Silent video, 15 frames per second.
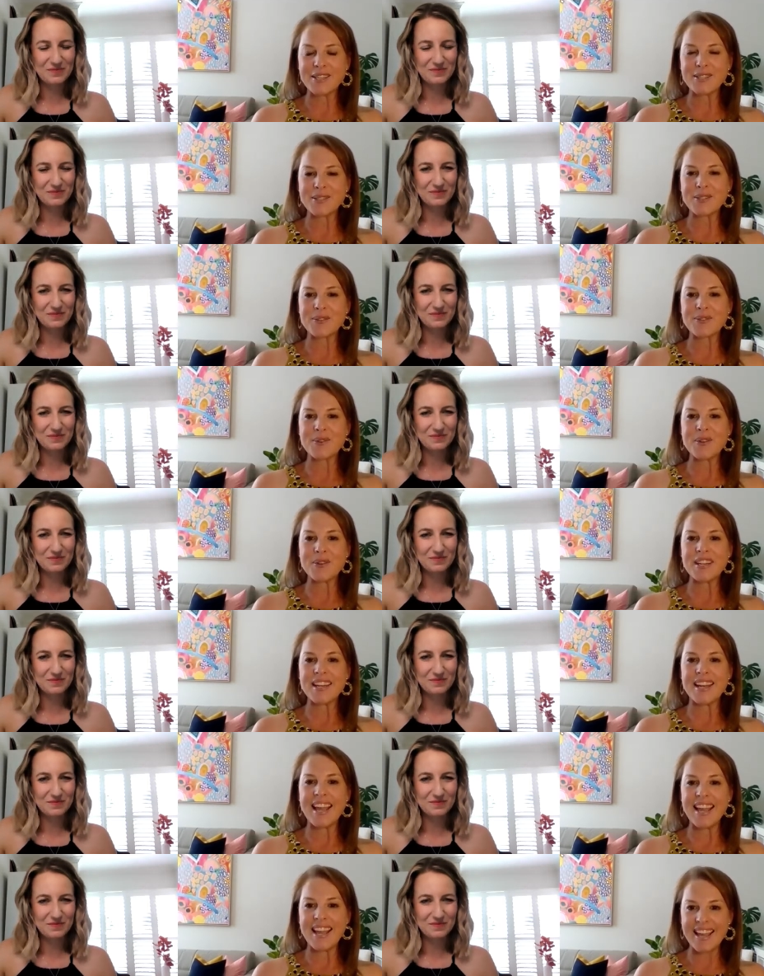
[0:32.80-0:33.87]

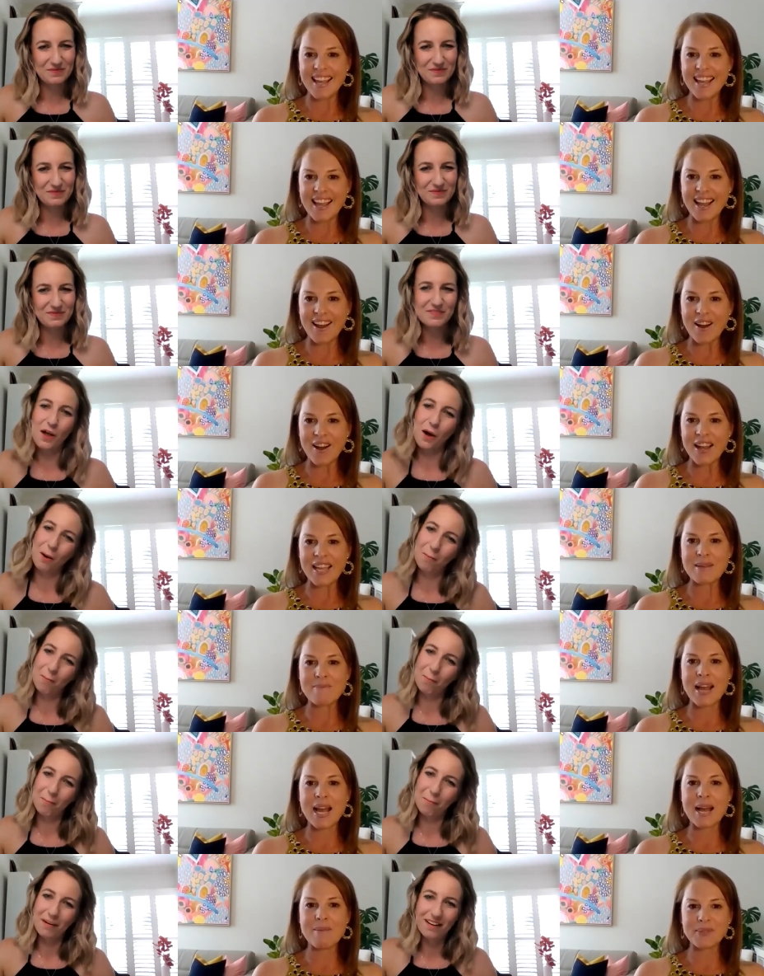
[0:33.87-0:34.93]
Speaker 1: extraordinaire. I
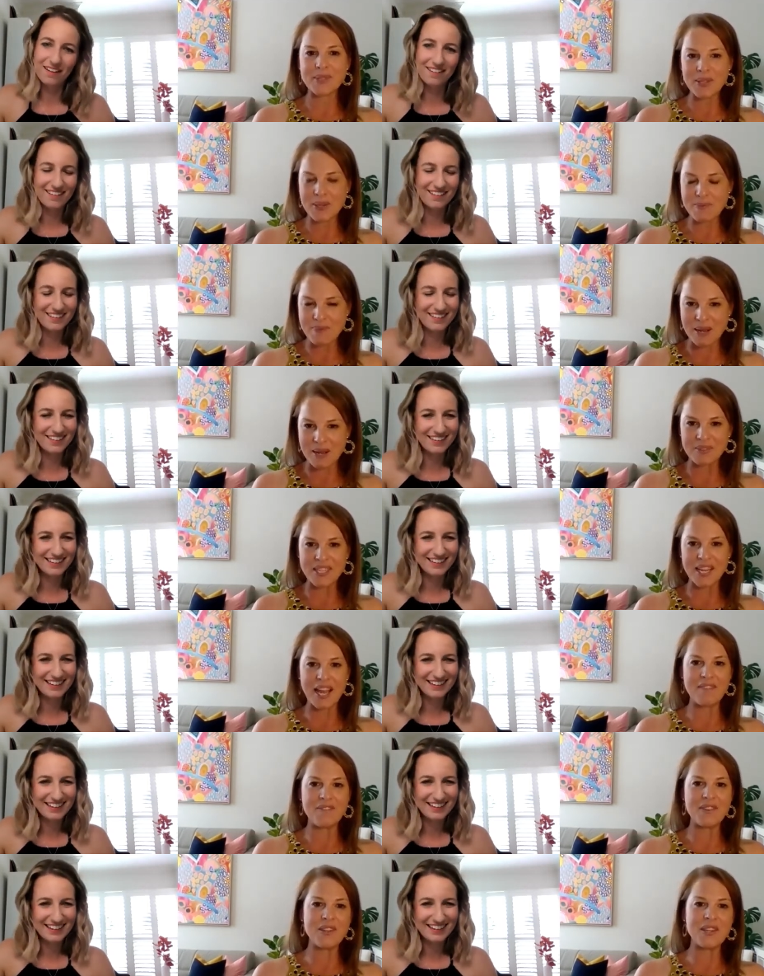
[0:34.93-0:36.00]
am absolutely pumped to
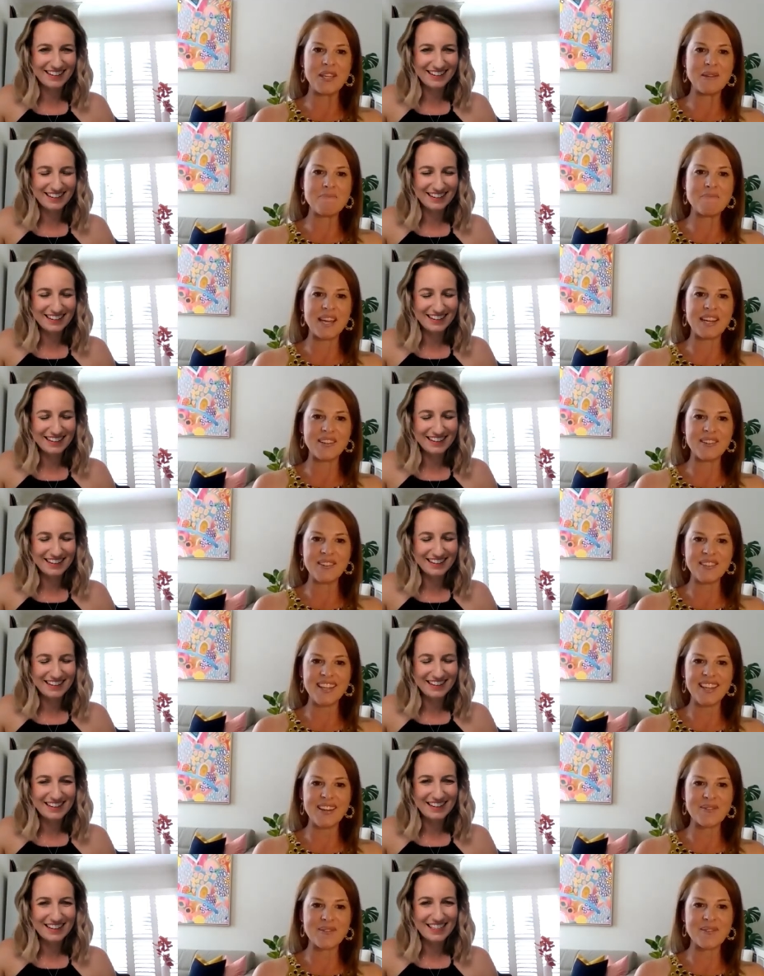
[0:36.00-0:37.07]
have you here,
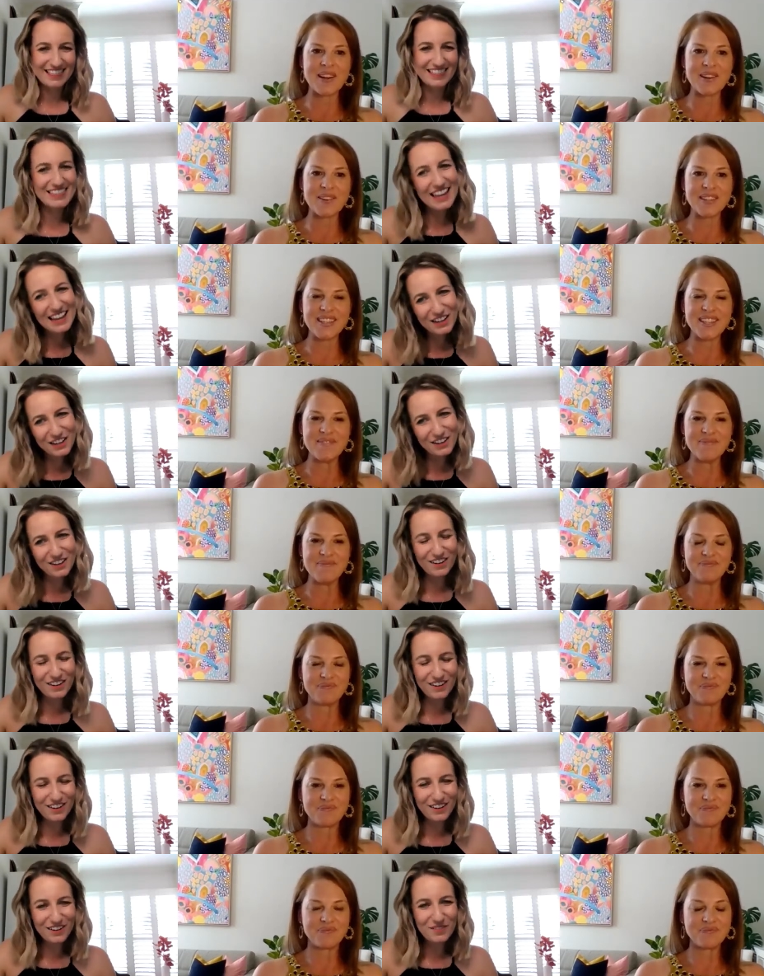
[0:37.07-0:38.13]
Mel.
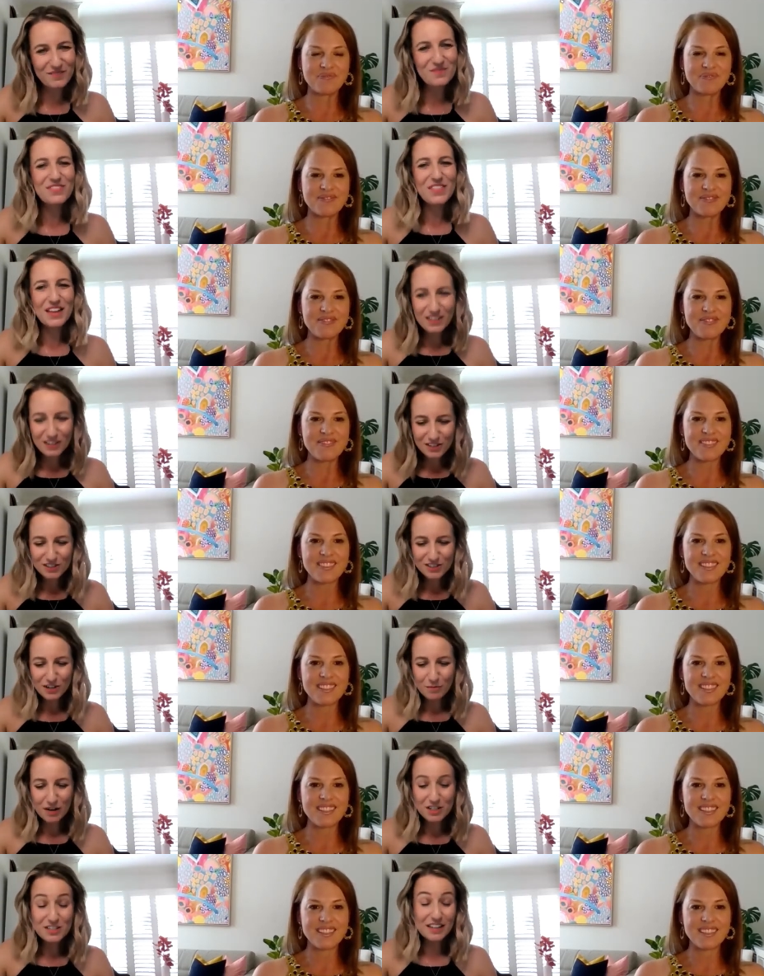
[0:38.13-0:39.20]
Welcome.
Speaker 2: Thank you, so much.
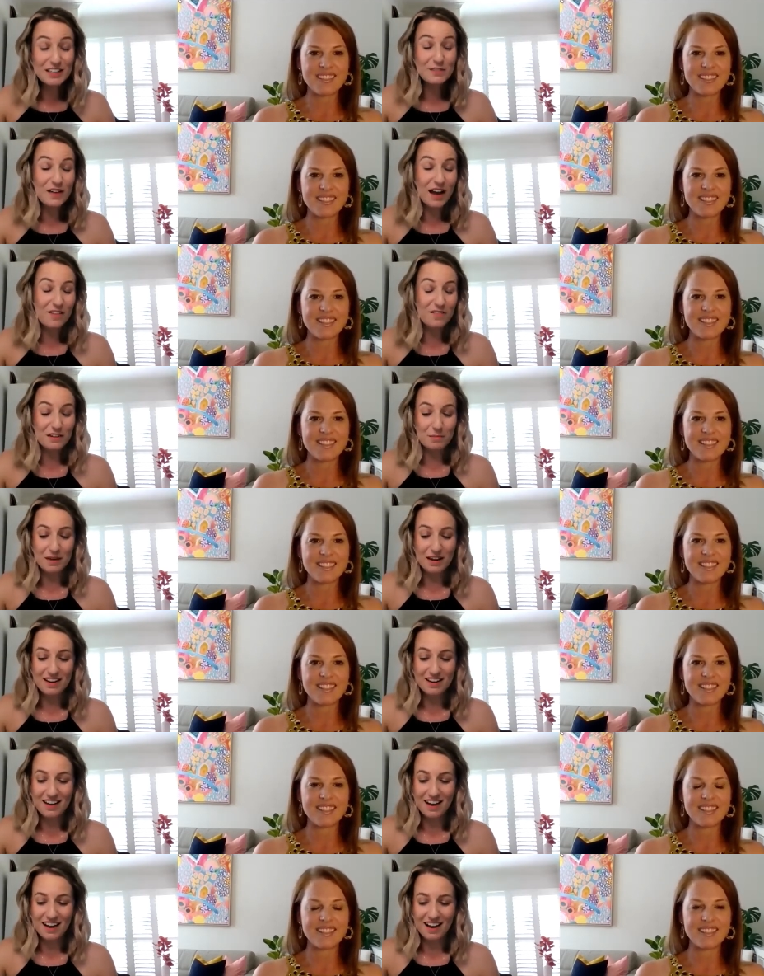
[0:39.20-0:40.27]
Thanks for having me.
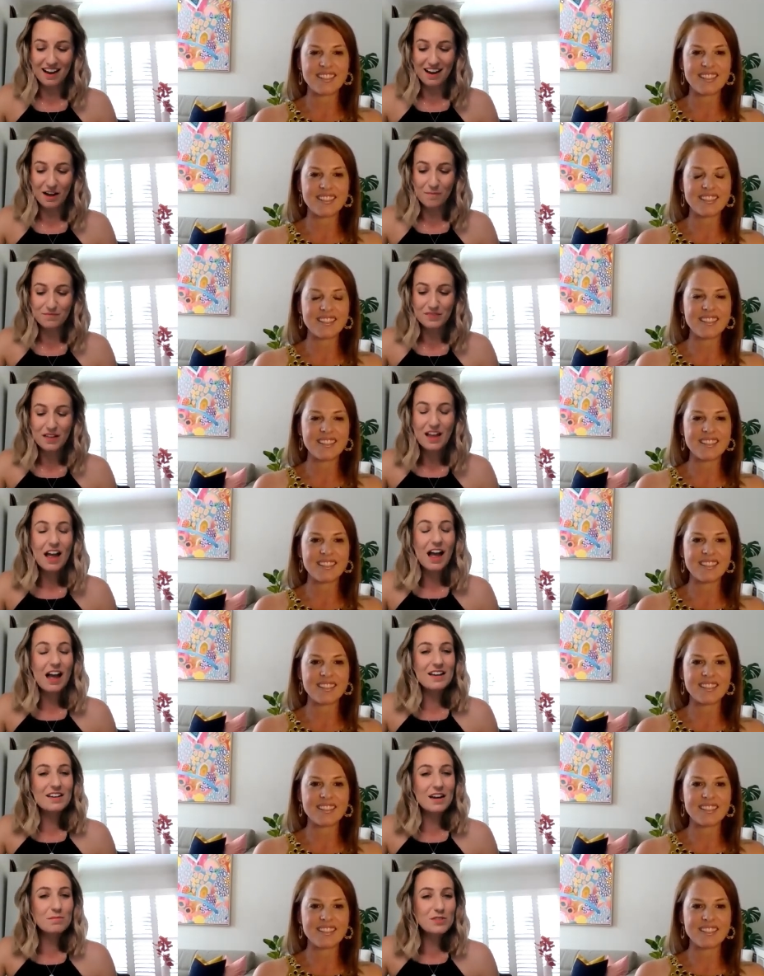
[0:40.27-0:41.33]
Um, and
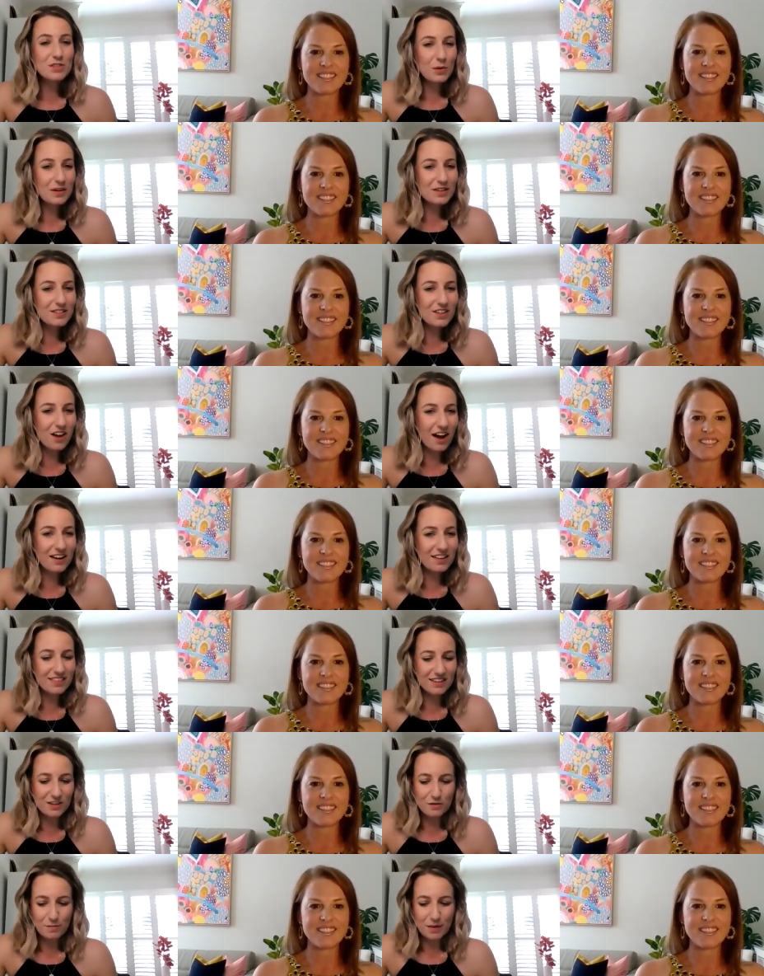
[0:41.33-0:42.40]
I'm so excited that
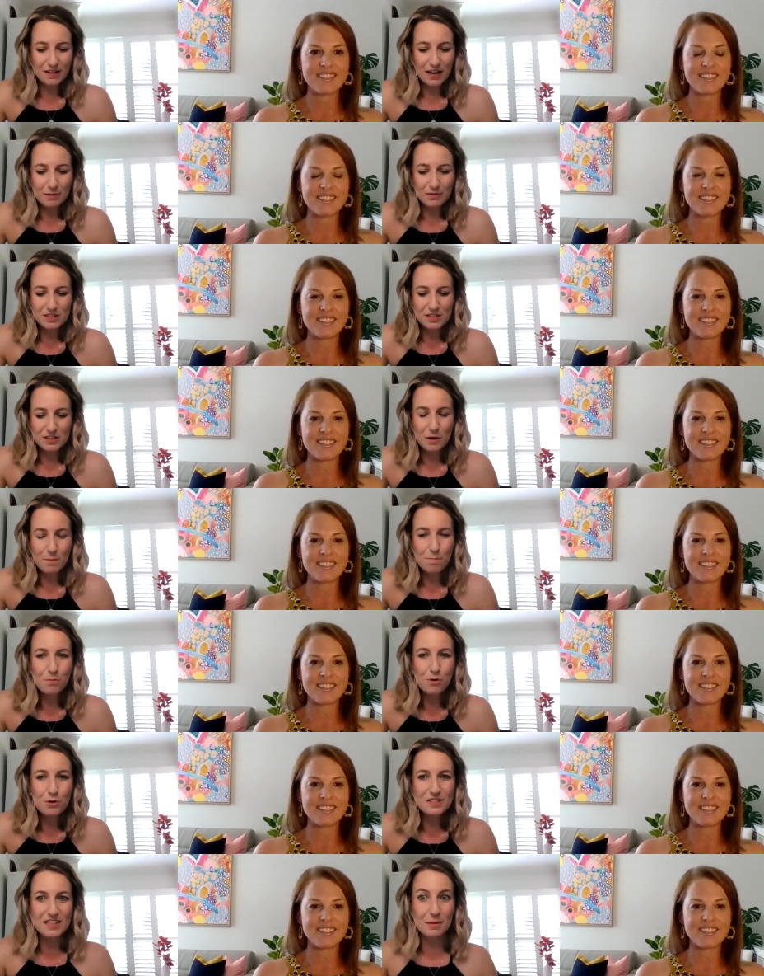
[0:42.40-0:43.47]
you've been able to put
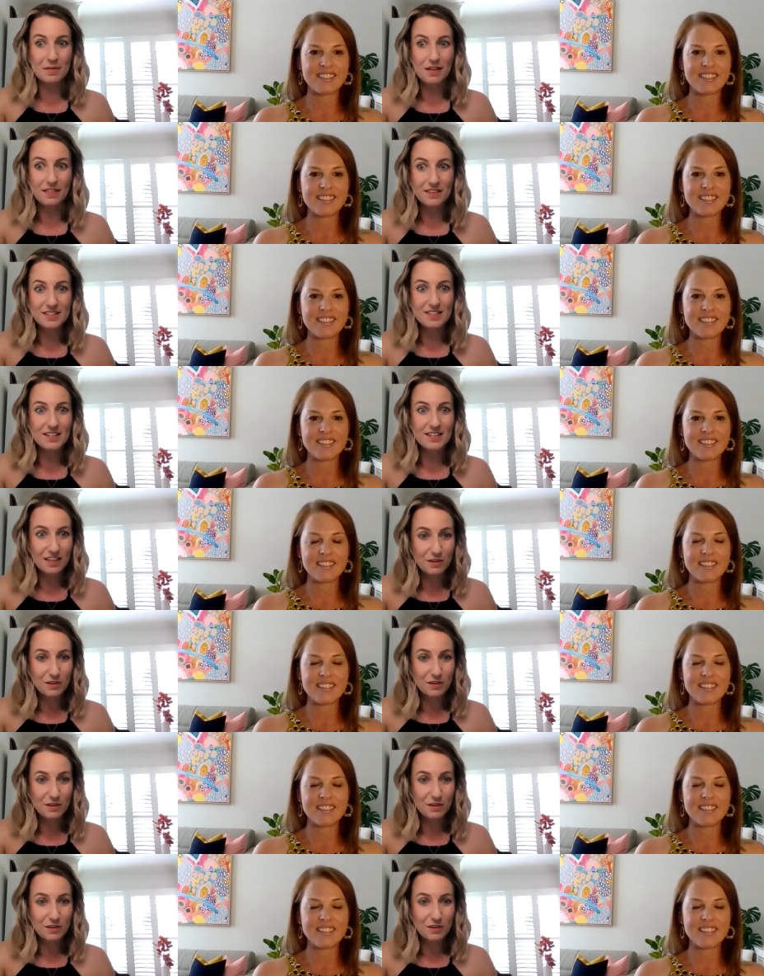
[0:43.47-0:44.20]
something like this together for